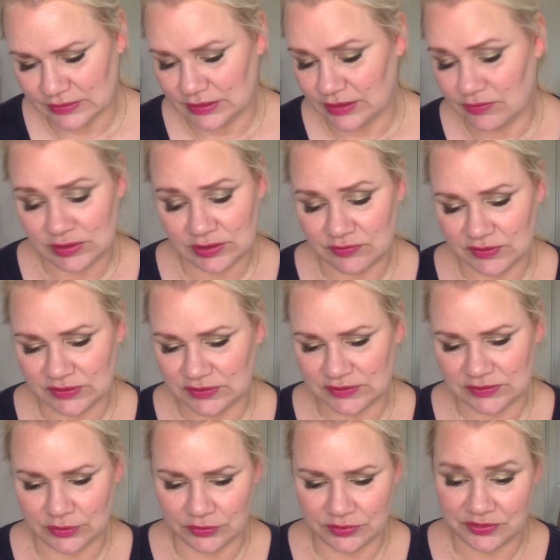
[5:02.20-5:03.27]
even if it's
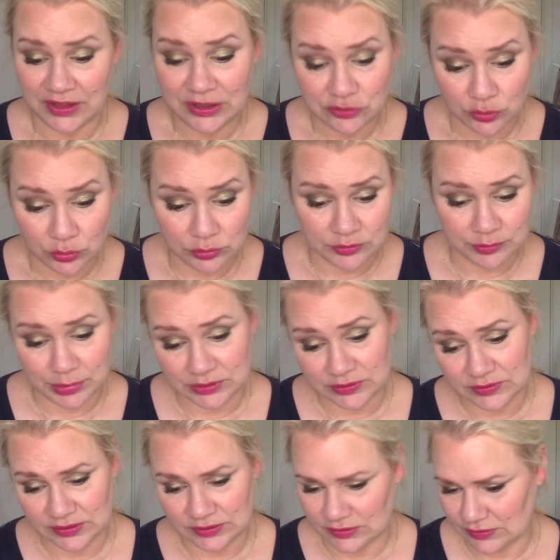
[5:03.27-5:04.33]
not that old, but
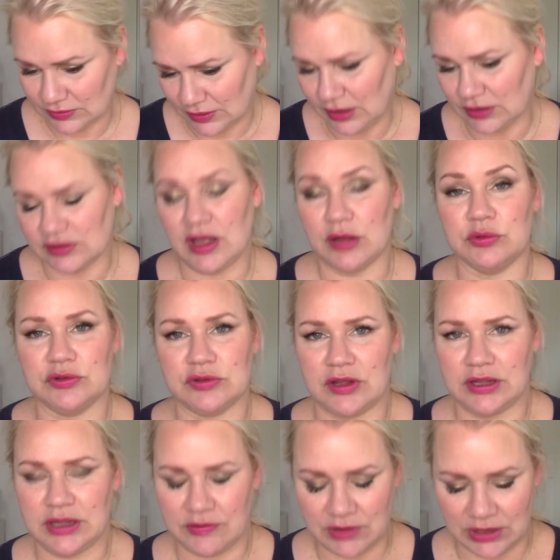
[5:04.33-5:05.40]
it counts. I
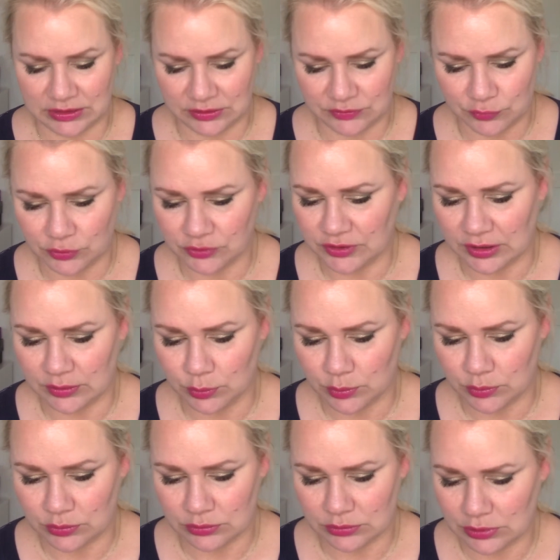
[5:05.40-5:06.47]
have had it for
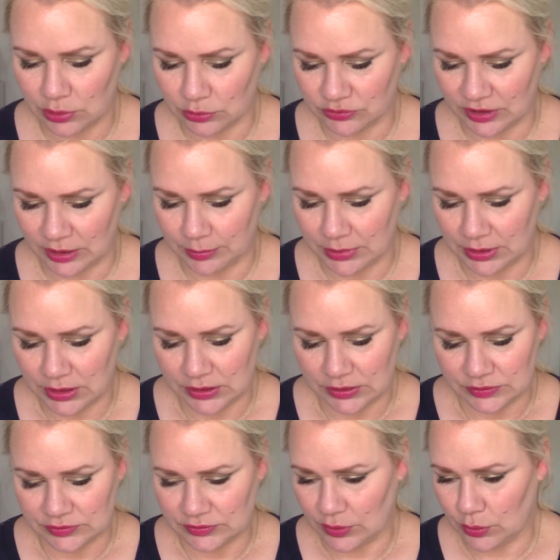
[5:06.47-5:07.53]
a long time.
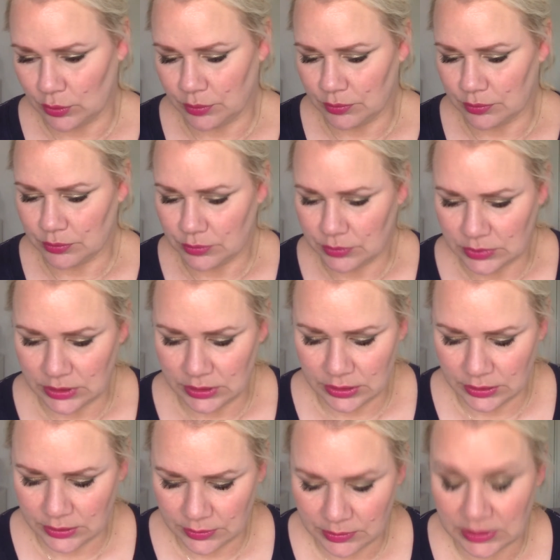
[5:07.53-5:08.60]
So
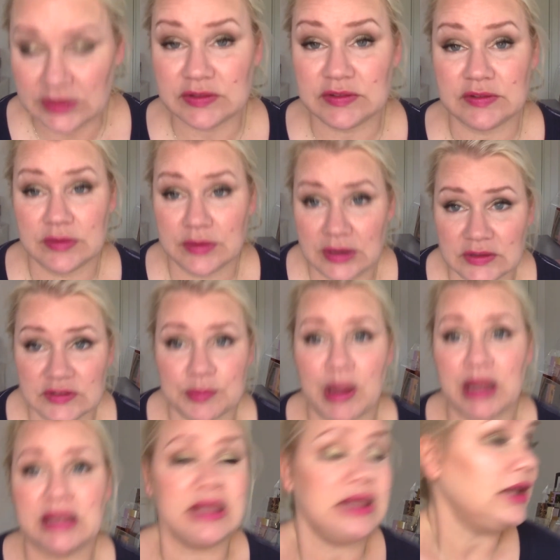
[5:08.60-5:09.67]
it's
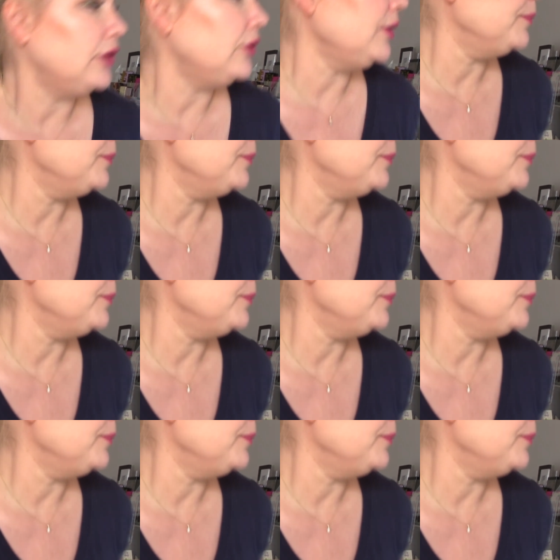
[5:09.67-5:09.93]
back here.